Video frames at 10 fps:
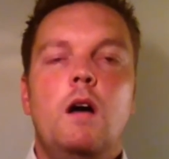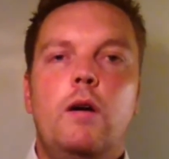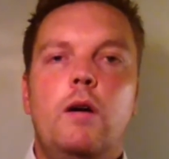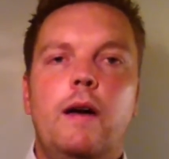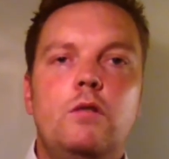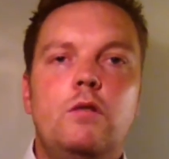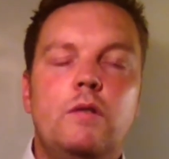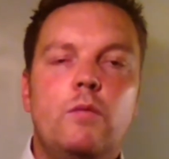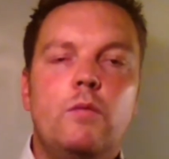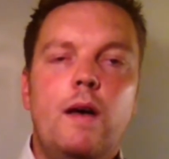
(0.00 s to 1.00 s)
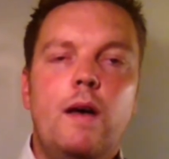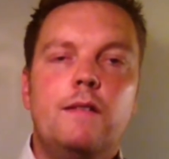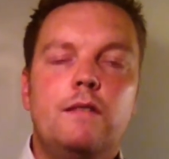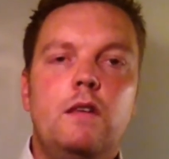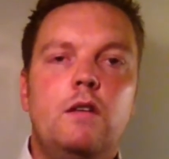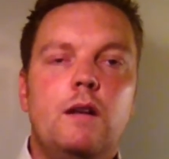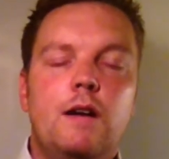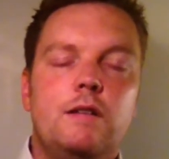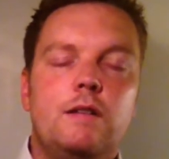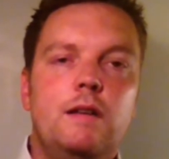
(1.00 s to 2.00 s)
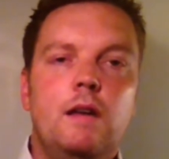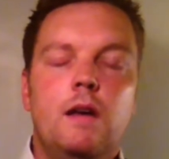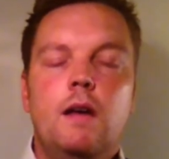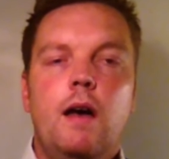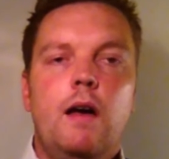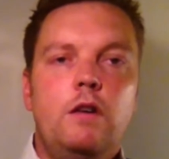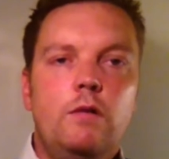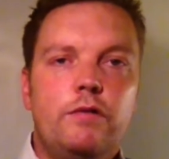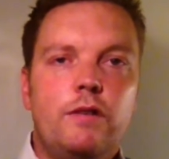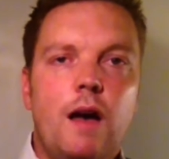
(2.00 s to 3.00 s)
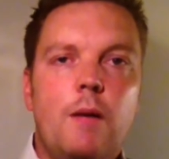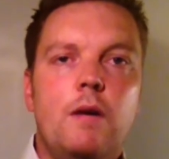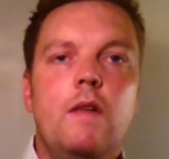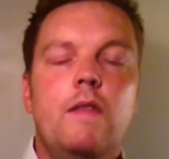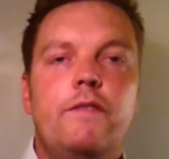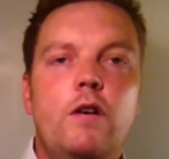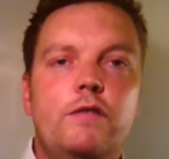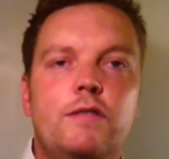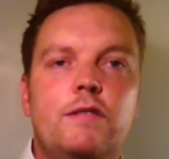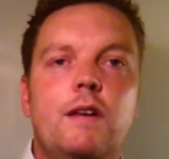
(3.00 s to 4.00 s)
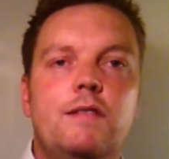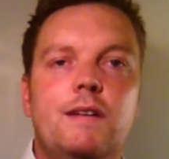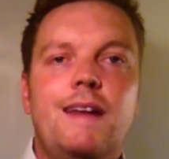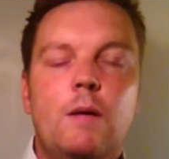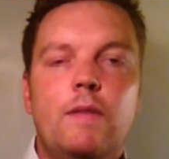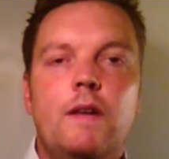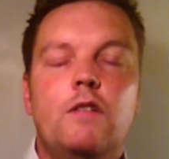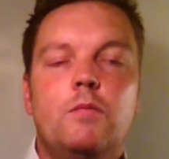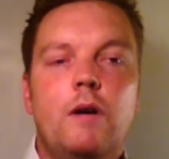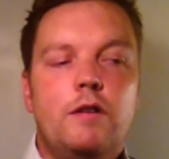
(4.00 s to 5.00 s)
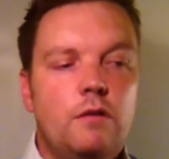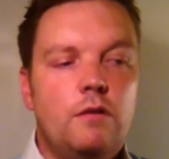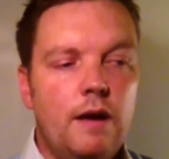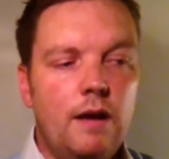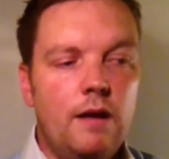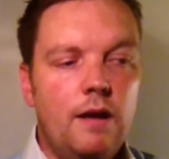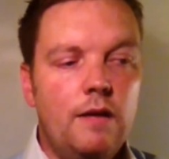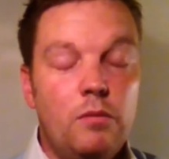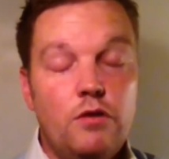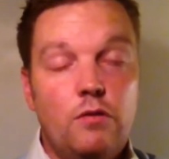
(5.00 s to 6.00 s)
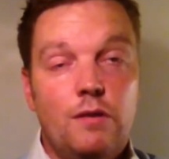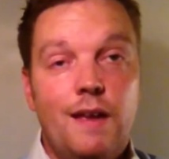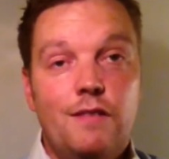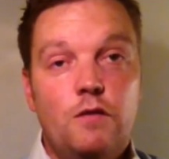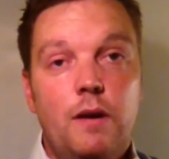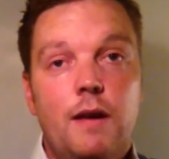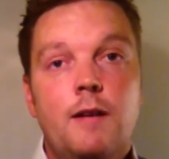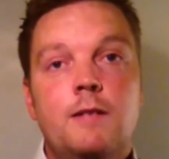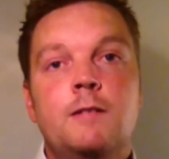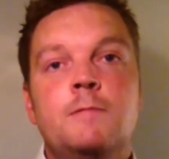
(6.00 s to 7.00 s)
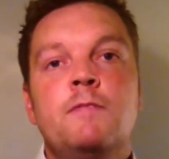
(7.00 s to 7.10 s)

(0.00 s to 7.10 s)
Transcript: Okay, two different ways that you can actually use Skype. The first is to connect with an inspirational guest speaker.